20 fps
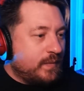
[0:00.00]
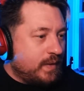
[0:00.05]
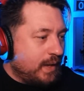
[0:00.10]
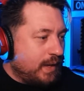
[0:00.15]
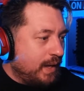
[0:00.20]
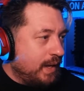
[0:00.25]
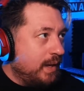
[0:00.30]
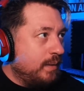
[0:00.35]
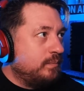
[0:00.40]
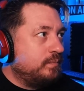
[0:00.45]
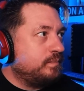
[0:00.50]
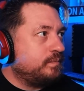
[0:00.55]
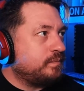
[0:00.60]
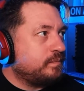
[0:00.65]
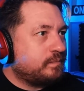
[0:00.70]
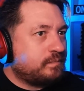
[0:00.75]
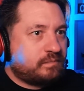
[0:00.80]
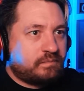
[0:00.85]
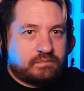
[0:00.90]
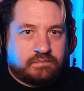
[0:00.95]

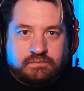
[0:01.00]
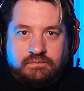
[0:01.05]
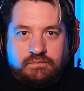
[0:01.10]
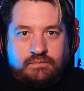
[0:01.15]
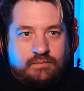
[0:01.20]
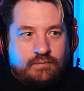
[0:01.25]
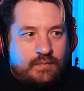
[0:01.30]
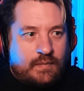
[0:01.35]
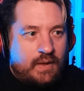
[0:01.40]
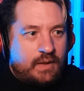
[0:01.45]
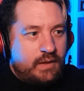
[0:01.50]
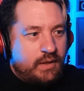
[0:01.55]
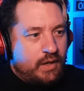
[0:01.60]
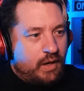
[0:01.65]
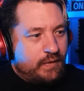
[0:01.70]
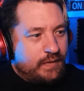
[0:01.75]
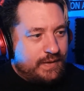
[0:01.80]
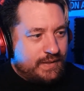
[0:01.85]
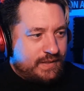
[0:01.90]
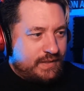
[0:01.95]
you
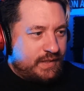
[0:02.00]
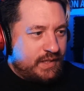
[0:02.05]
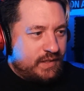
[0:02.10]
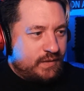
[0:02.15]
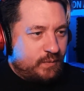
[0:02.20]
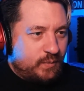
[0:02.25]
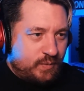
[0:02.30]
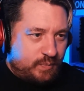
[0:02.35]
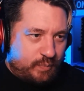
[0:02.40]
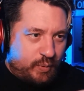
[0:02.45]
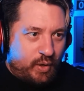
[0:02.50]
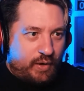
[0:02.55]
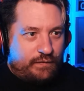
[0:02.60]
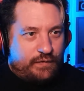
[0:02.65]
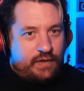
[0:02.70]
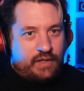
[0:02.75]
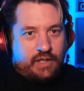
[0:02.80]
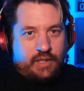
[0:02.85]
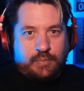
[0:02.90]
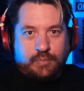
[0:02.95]
know, this was
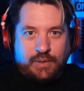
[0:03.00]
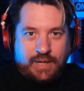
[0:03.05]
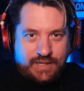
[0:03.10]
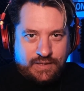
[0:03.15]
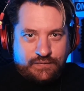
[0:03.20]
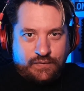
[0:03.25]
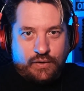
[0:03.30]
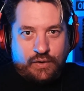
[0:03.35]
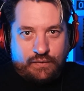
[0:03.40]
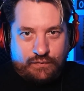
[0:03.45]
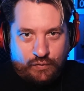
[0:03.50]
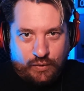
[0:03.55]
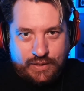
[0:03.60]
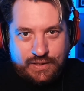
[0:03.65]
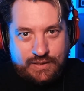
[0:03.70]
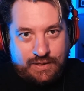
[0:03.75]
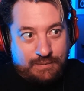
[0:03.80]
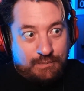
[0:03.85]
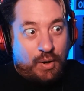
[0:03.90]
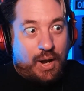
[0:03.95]
perfectly placed for her
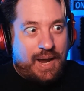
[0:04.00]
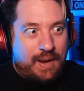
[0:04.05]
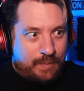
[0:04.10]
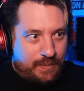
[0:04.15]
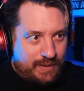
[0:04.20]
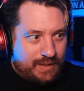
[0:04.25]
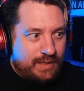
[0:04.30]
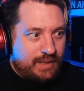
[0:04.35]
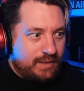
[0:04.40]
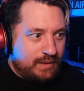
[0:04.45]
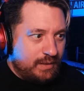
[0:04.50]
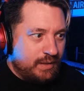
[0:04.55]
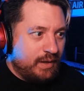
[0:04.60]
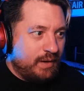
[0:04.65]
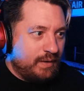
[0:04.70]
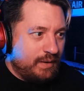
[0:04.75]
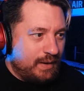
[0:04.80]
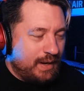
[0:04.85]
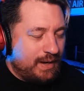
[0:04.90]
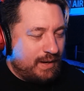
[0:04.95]
voice, in my opinion, you
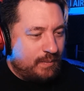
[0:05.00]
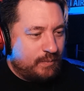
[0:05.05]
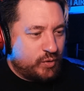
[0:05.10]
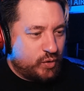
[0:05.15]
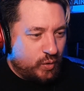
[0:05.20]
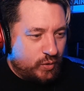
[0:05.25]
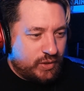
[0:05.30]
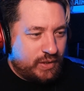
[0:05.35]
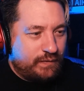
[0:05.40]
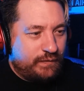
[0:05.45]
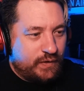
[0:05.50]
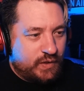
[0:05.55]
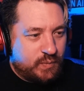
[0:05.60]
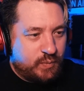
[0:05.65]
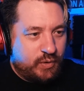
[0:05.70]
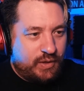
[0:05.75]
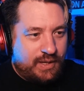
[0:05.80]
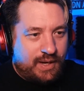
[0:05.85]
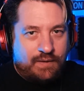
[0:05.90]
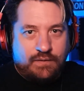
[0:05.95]
know, and I'm sure she feels
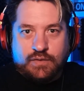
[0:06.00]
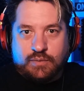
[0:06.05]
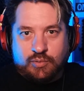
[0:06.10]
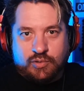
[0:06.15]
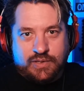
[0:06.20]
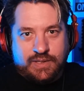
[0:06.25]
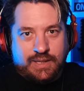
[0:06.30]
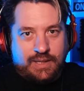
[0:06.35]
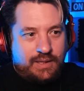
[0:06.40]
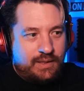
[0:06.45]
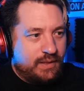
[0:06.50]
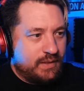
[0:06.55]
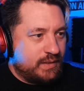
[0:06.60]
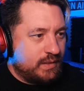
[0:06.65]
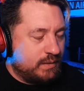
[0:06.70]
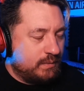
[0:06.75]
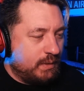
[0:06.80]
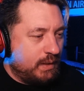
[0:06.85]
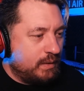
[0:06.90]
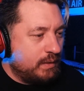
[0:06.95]
pretty comfortable singing this
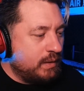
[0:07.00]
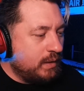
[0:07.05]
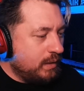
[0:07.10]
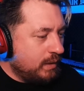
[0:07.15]
as well.